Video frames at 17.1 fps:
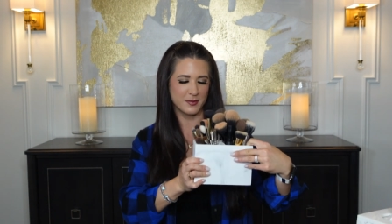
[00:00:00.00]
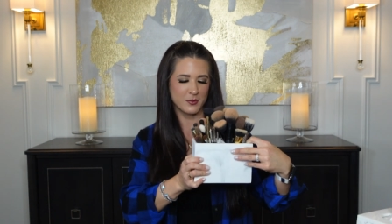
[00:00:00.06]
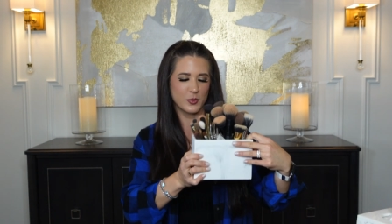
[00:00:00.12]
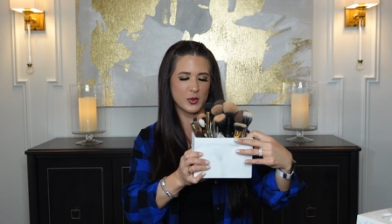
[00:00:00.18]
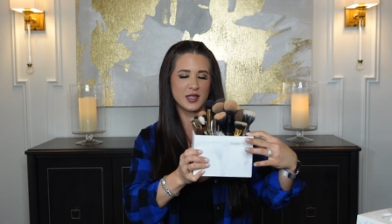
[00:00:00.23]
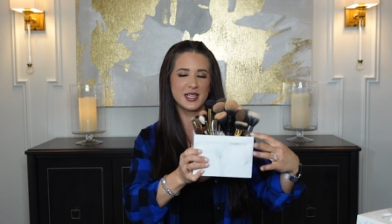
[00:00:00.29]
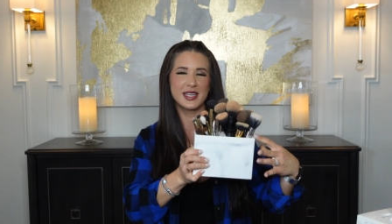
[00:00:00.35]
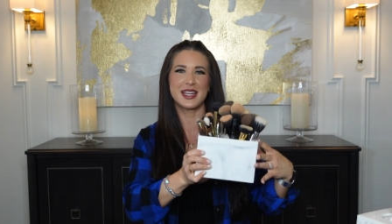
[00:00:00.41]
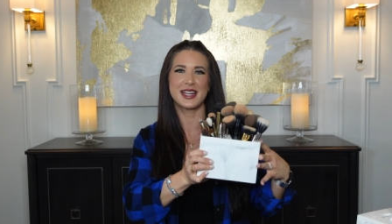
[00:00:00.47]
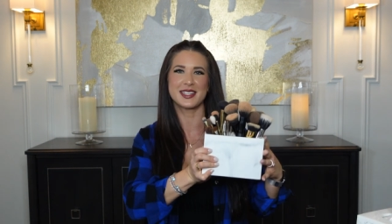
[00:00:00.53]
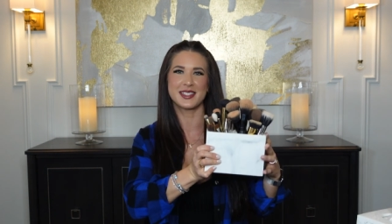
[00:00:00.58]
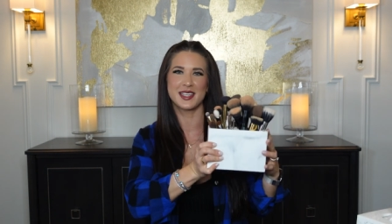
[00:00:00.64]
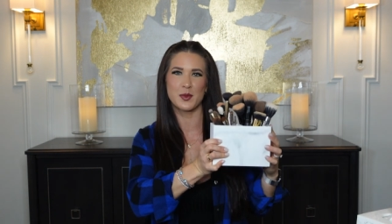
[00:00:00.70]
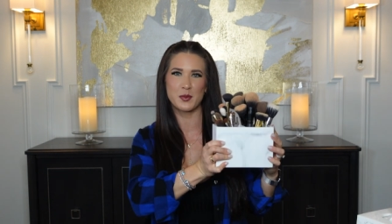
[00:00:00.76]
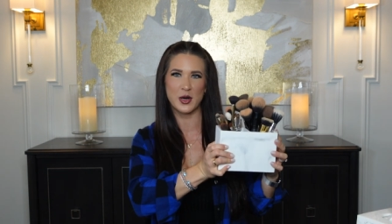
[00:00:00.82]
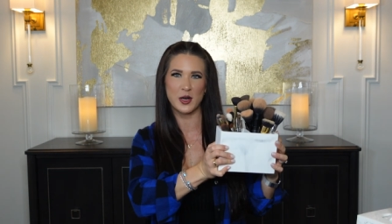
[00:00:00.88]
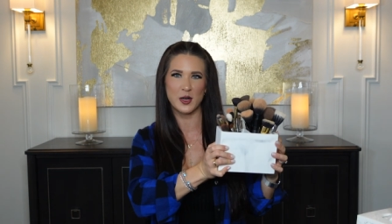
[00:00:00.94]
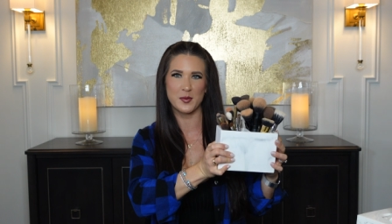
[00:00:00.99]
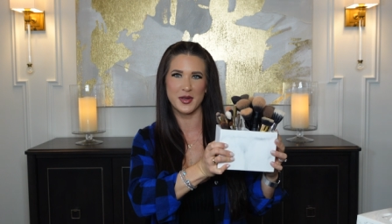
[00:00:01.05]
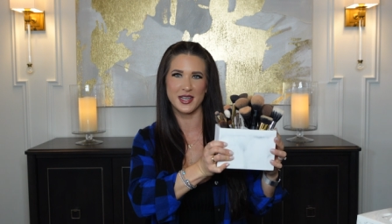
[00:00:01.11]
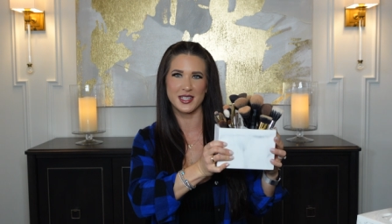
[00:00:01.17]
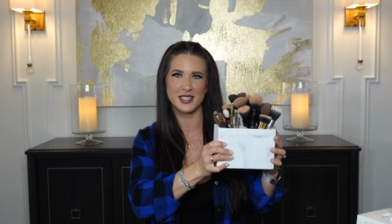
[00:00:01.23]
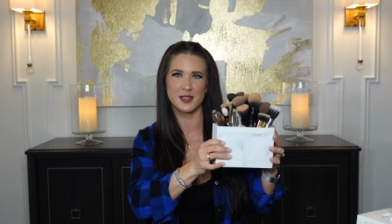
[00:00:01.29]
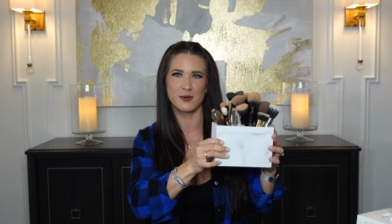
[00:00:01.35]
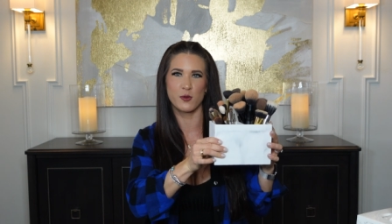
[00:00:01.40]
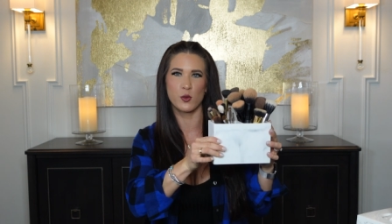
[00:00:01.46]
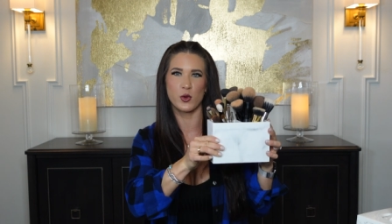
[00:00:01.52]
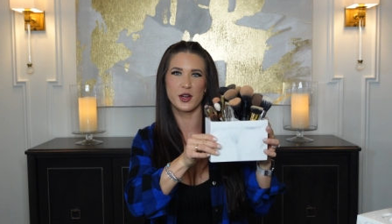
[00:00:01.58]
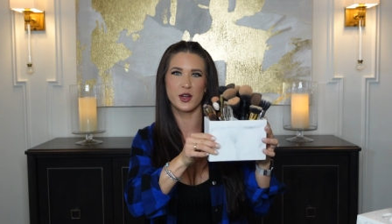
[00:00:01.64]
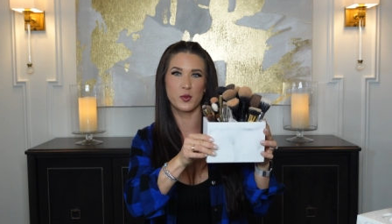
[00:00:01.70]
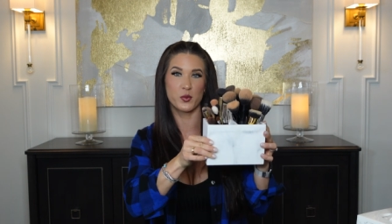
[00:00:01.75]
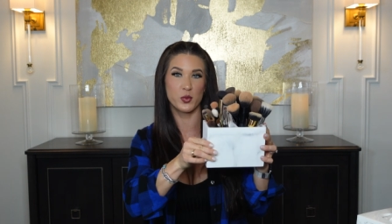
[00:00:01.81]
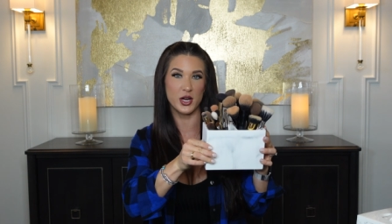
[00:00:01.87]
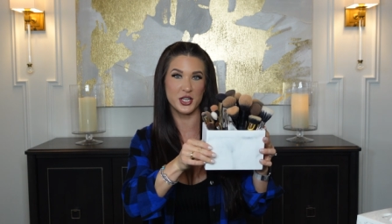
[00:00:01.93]
really nice compartment for
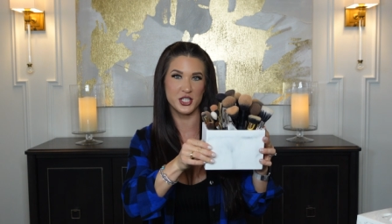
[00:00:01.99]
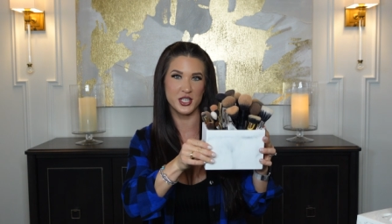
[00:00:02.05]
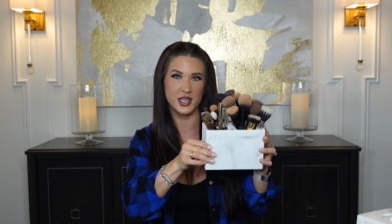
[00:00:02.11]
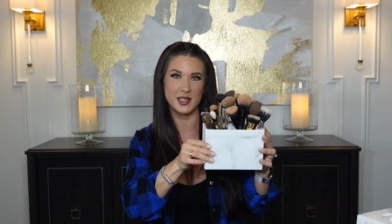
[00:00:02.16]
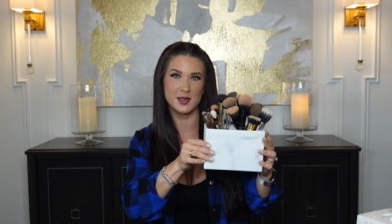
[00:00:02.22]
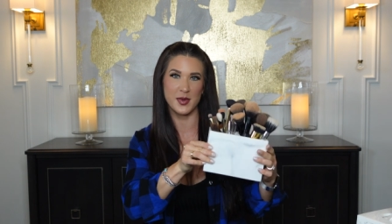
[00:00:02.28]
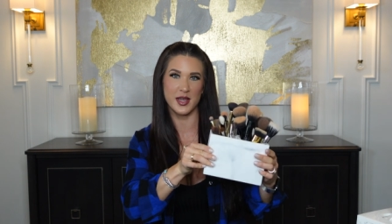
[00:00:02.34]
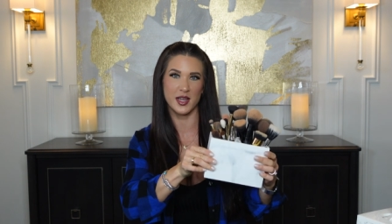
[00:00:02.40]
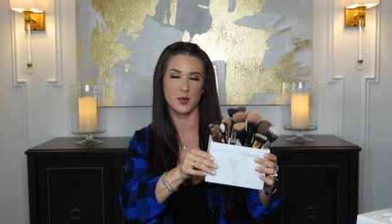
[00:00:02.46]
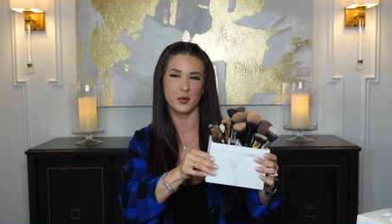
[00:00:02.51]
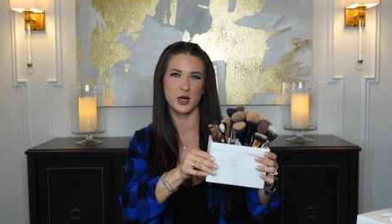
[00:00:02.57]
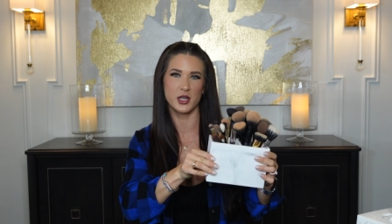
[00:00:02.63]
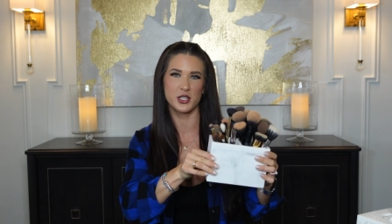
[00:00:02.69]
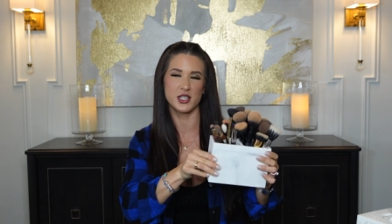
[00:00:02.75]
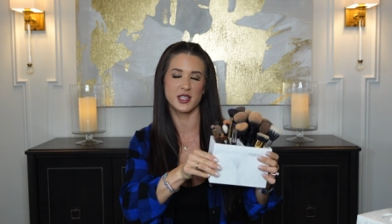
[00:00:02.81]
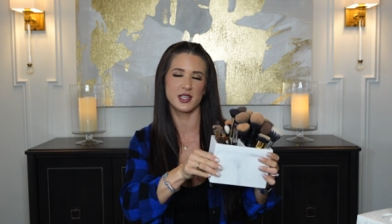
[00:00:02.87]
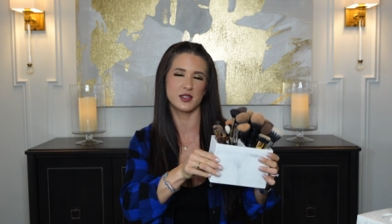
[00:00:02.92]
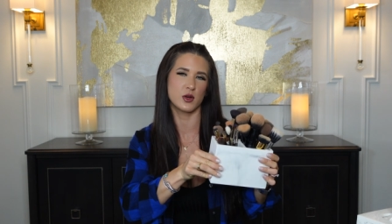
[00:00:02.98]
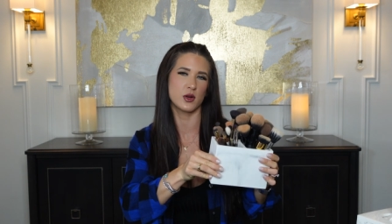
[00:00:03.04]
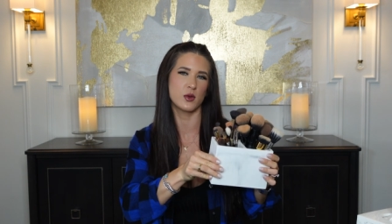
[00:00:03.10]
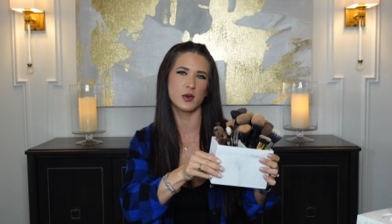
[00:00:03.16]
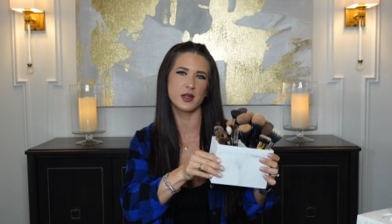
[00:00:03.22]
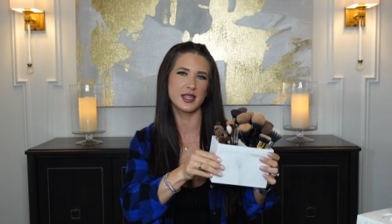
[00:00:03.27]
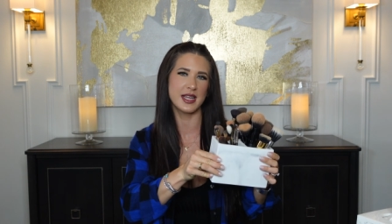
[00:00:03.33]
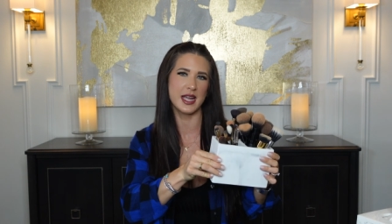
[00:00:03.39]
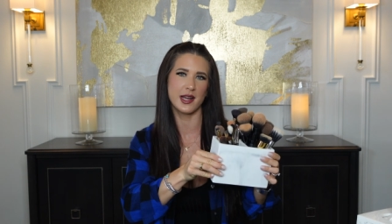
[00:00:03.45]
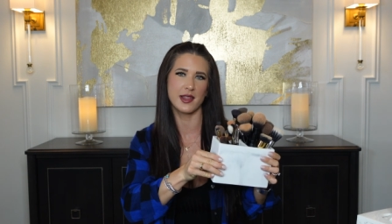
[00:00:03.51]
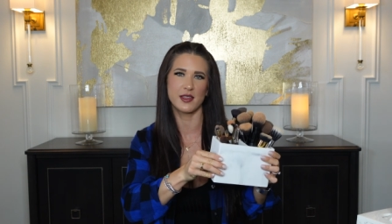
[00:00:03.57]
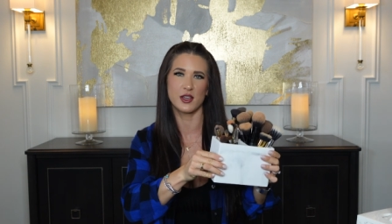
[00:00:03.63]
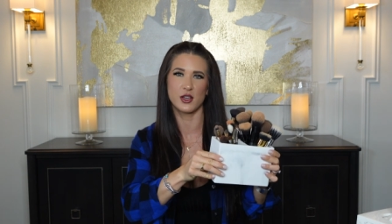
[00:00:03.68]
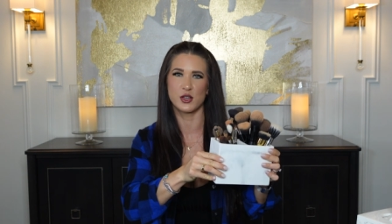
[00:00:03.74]
your brushes, makeup brushes, or really anything.